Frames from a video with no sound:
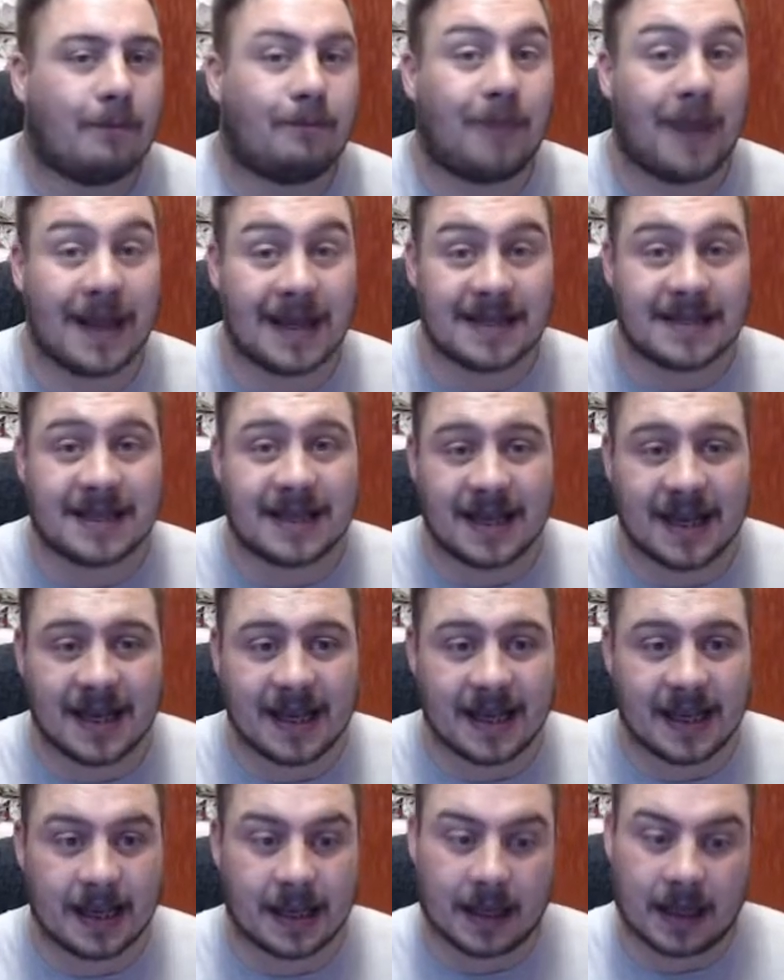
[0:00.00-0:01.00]

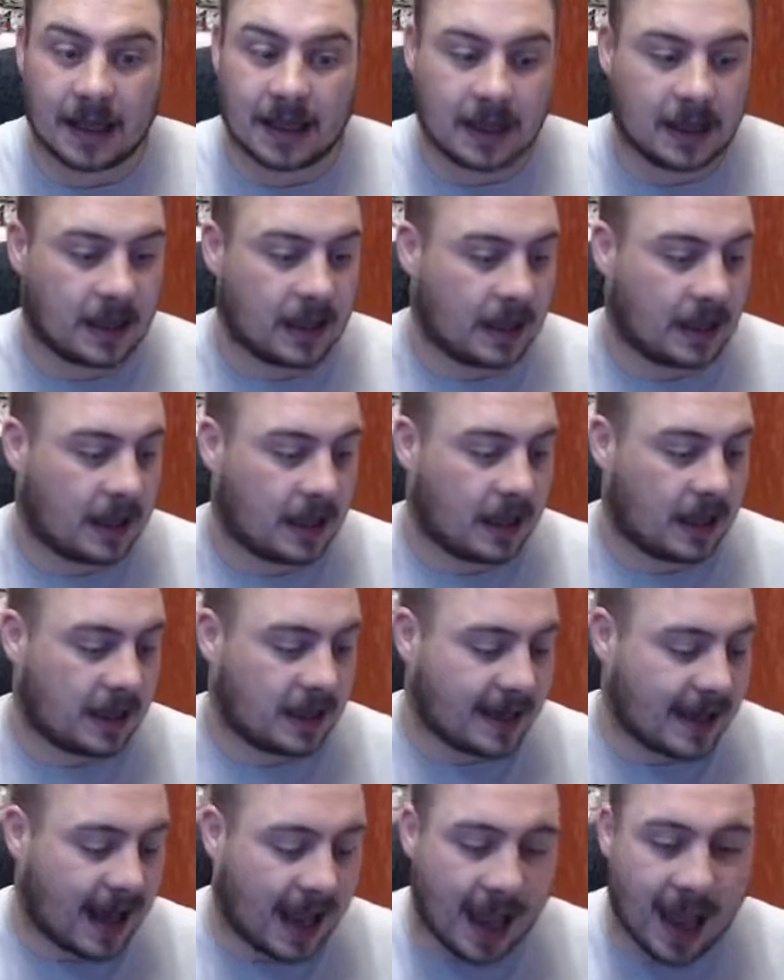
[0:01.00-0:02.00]
Basically,
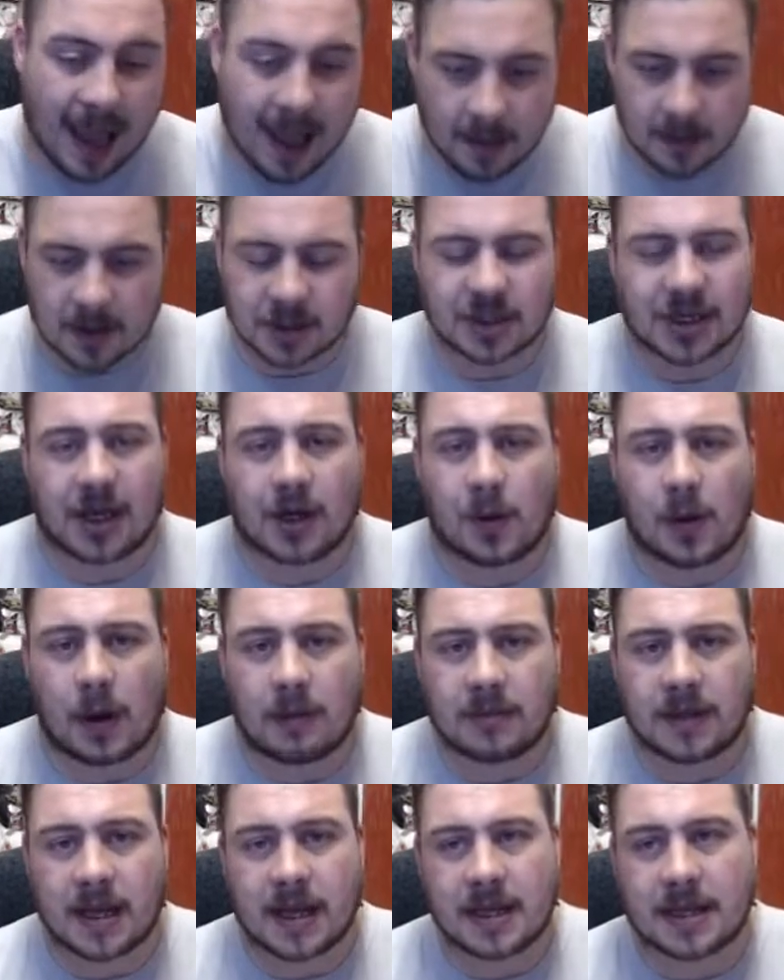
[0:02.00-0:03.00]
yeah, the channel
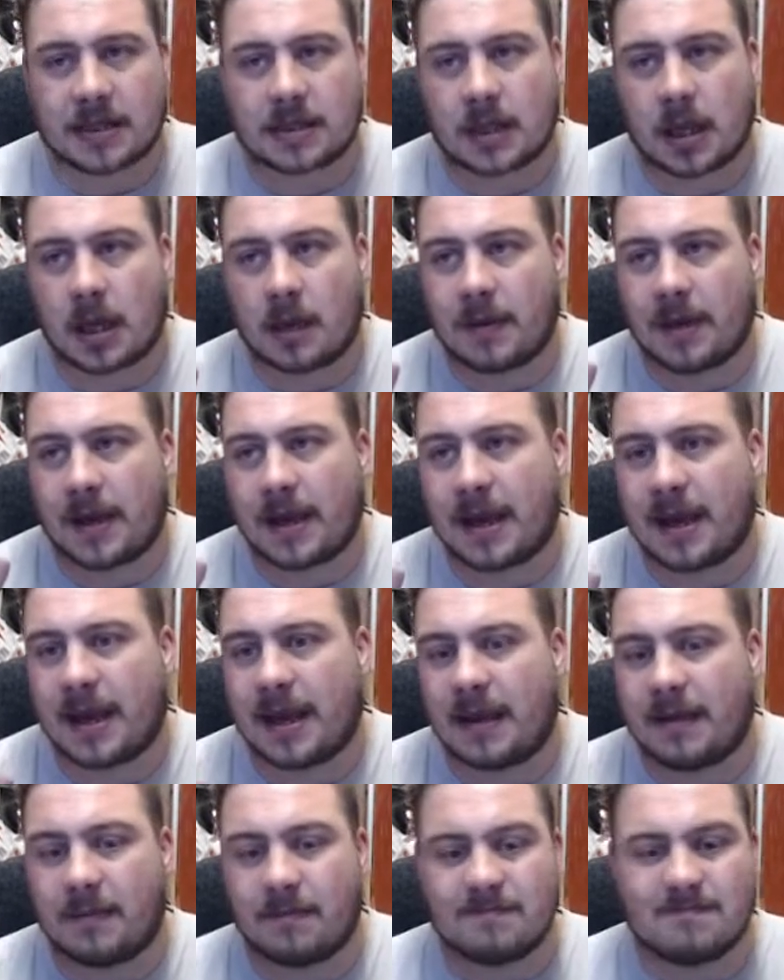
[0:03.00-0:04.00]
update is going to
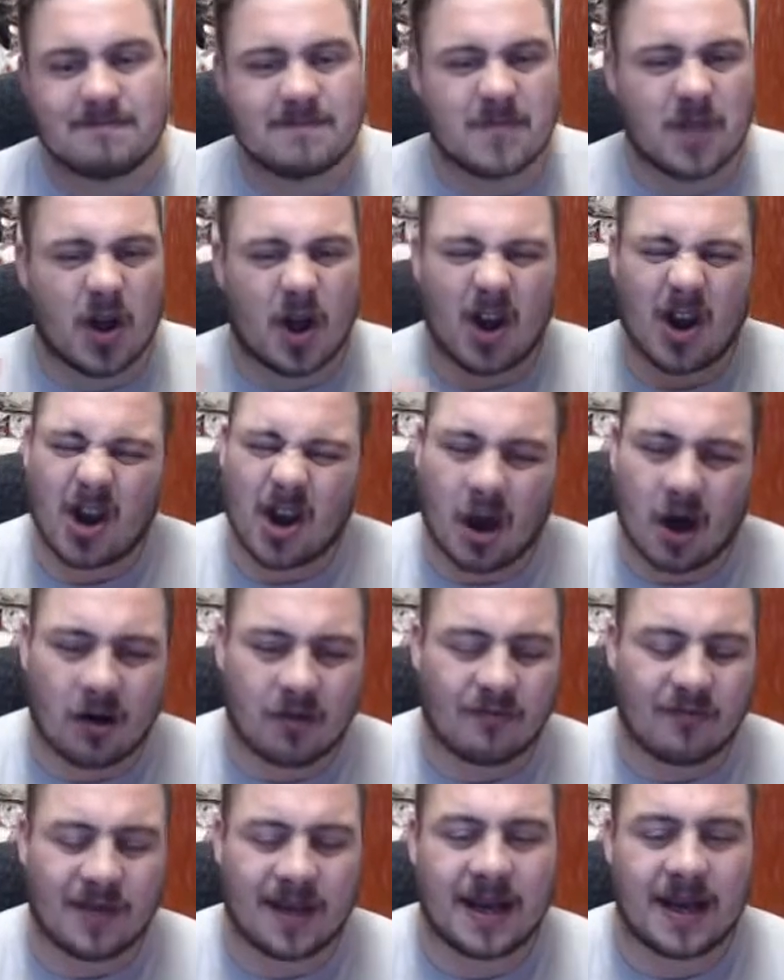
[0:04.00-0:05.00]
be not a lot
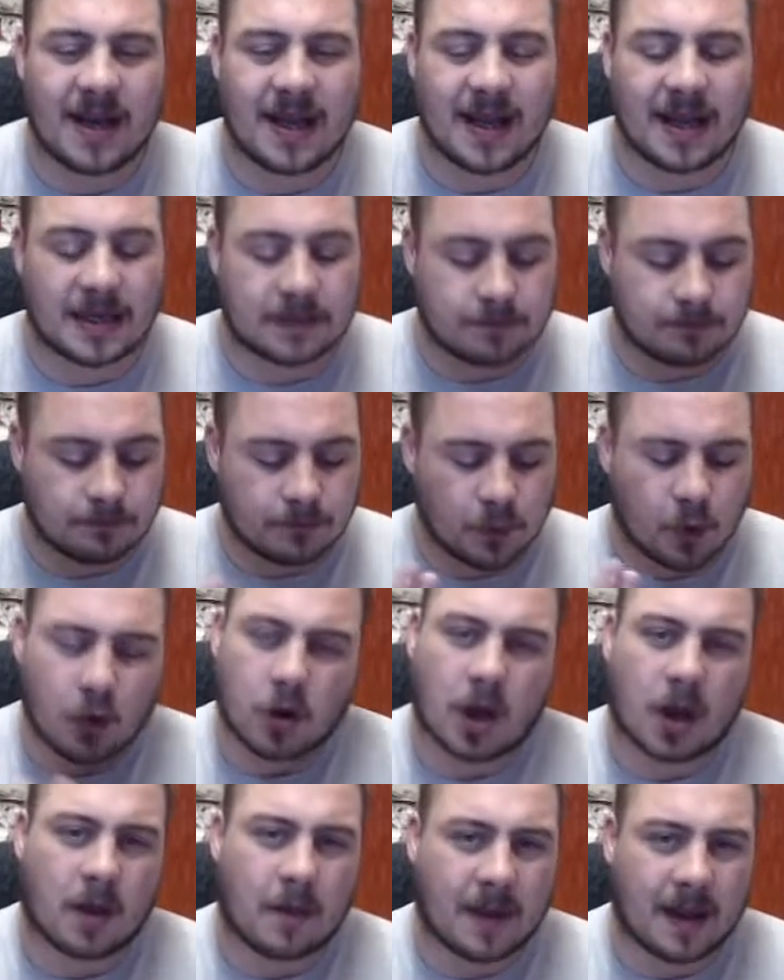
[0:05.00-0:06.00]
really. It's more
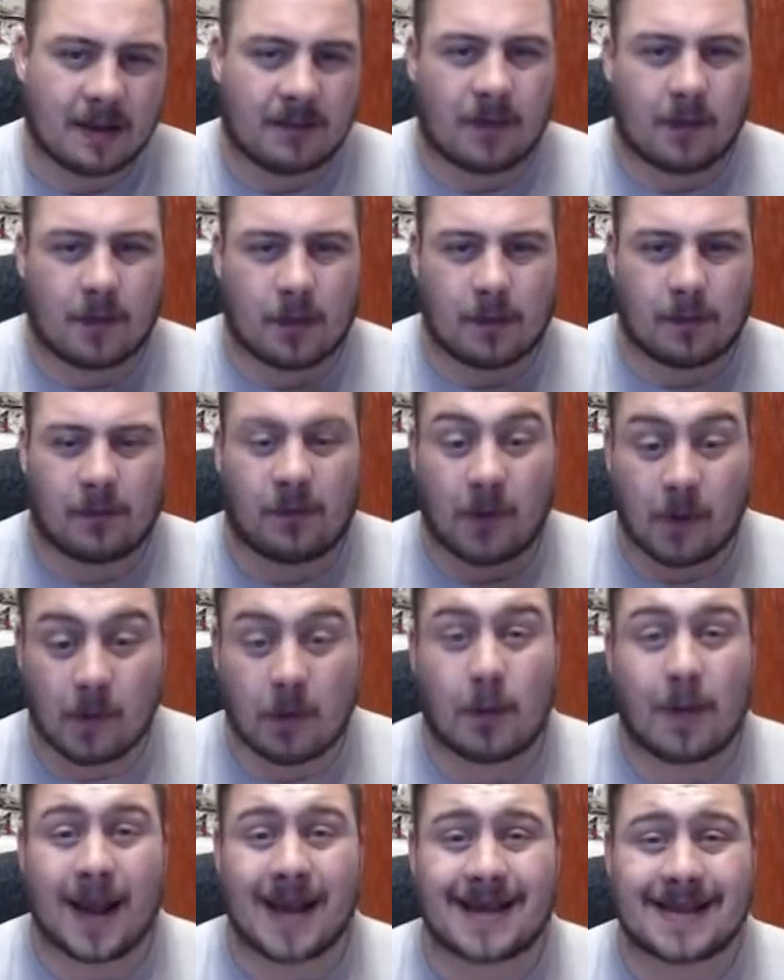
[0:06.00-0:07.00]
going to be football
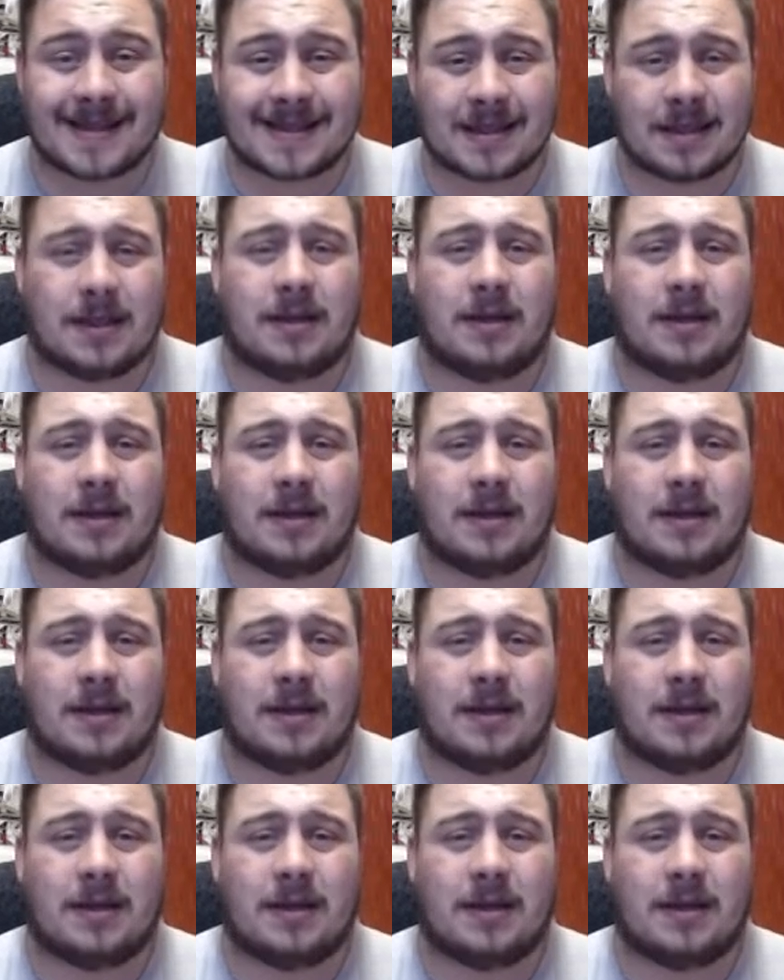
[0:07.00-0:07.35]
based